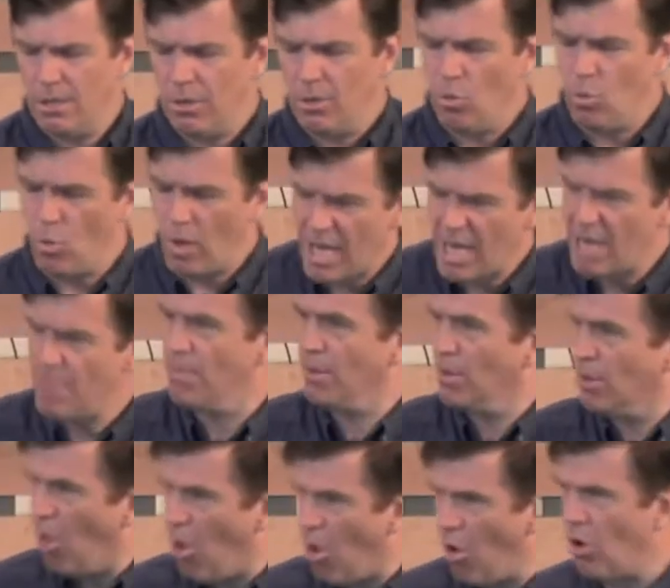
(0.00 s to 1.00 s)
We
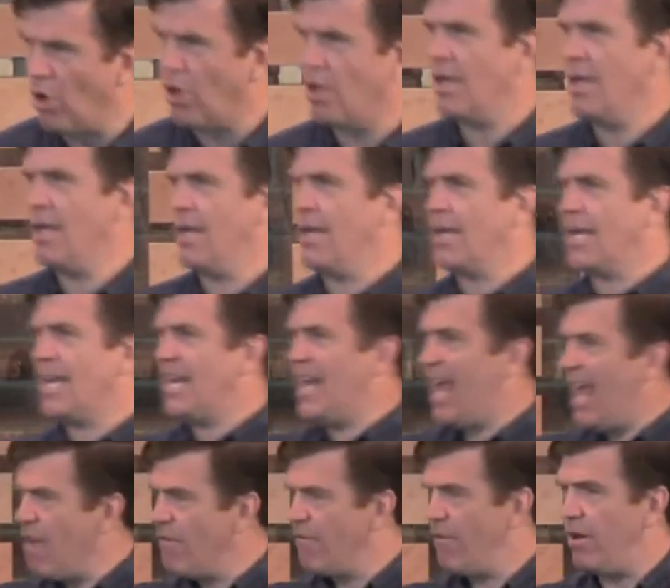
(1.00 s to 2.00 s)
belong in
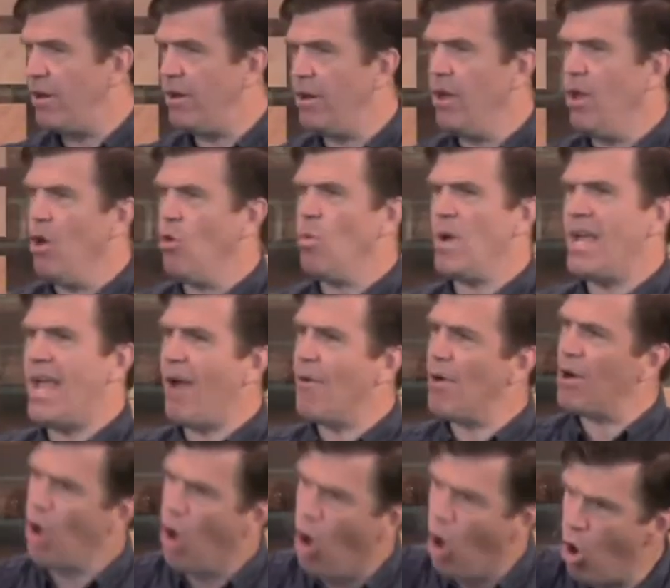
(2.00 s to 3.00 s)
heaven. We are
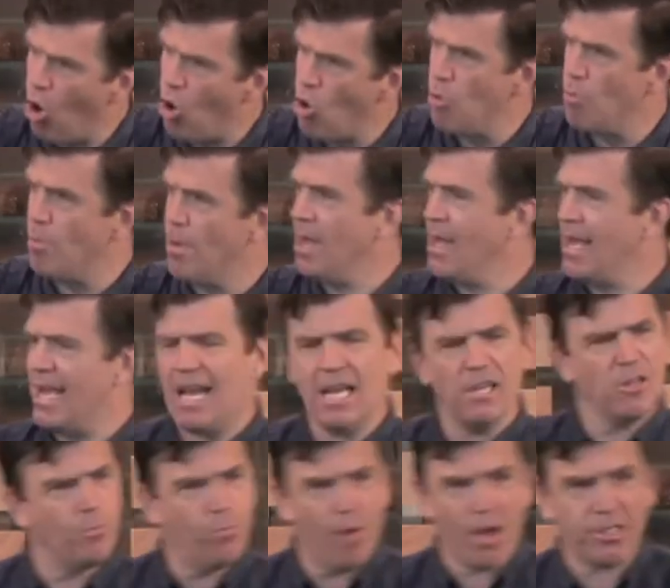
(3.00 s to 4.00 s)
at home in
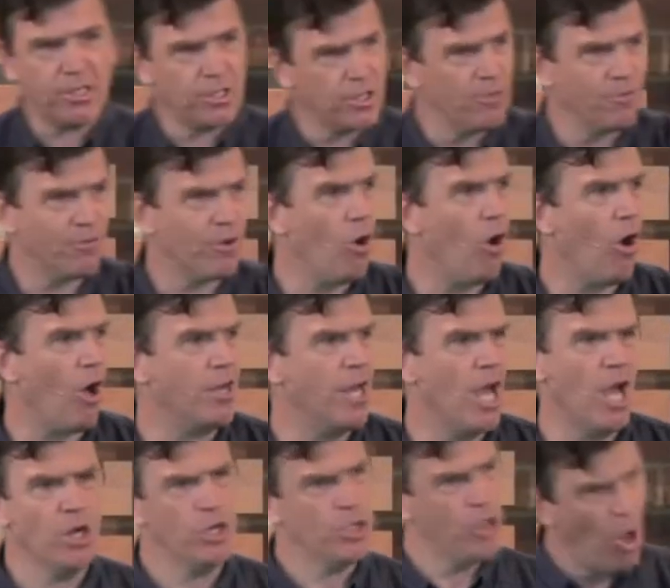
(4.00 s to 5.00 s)
the presence of God.
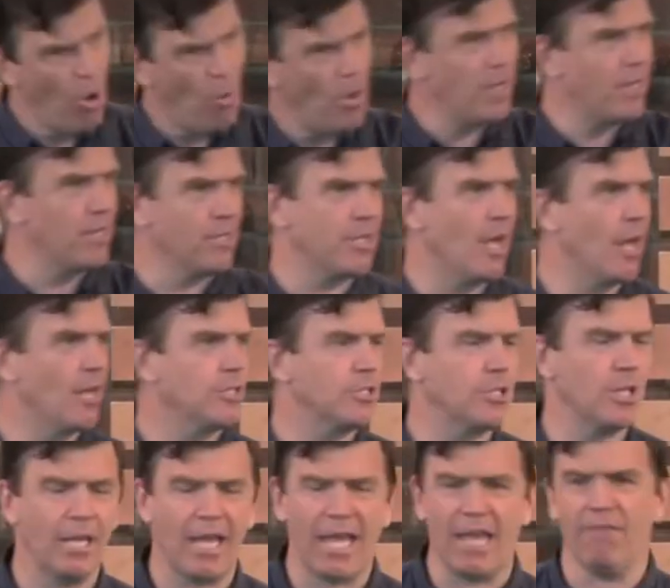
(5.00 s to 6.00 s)
No one can tell us
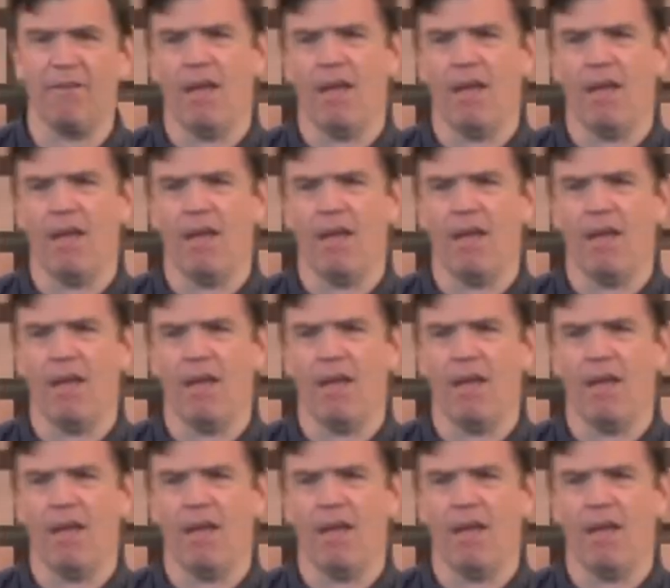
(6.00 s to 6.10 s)
to leave.